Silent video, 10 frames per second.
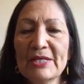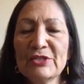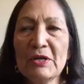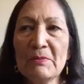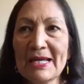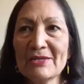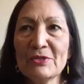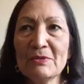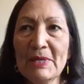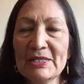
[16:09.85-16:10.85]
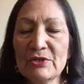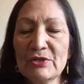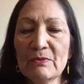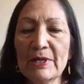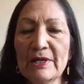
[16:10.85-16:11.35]
And Jeremy, I should
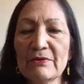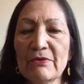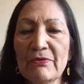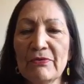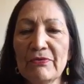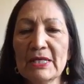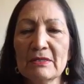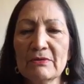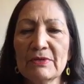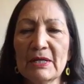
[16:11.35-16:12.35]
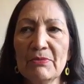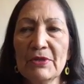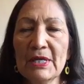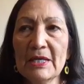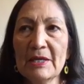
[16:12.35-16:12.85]
mention one other thing too, that I'm
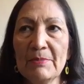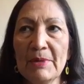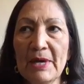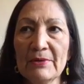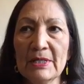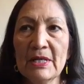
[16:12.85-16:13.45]
thinking about it.